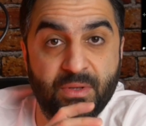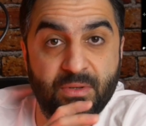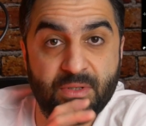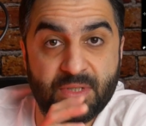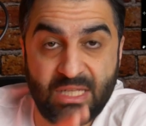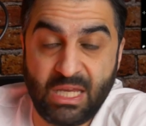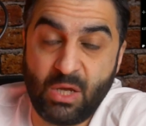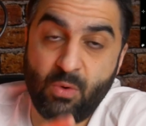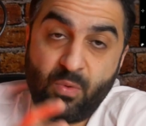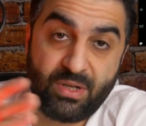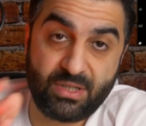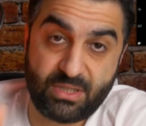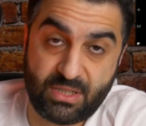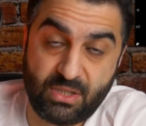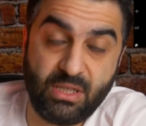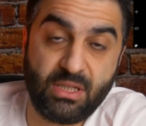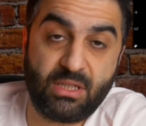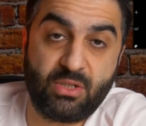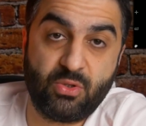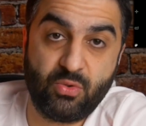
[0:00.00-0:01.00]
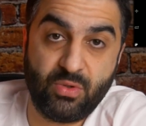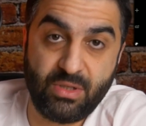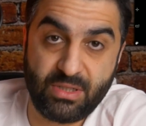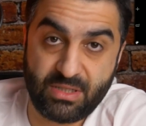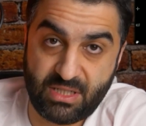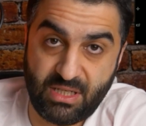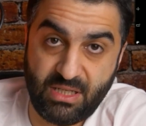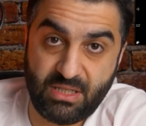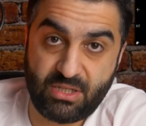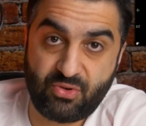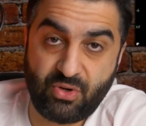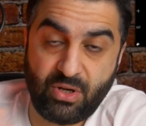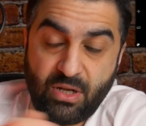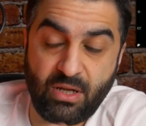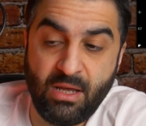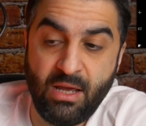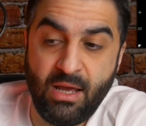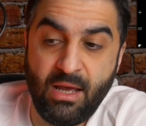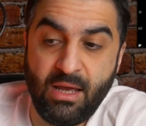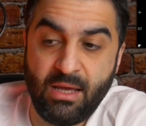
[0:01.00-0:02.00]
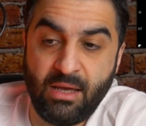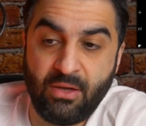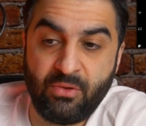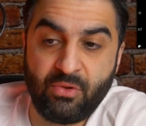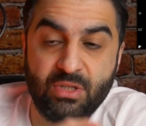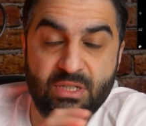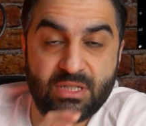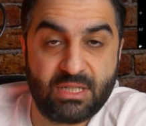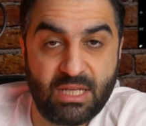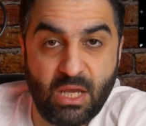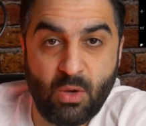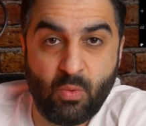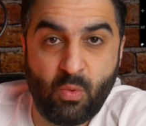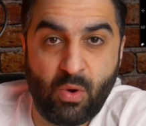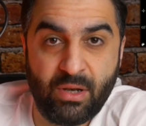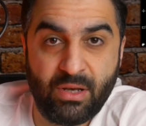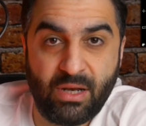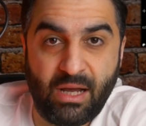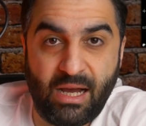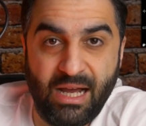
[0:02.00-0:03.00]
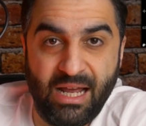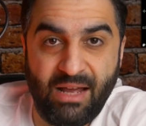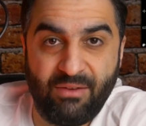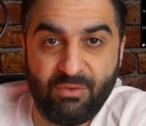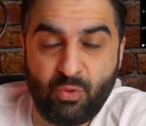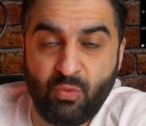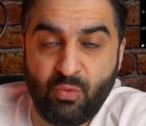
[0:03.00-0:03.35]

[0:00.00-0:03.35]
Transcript: C1, C2 and C3. On the C1, I have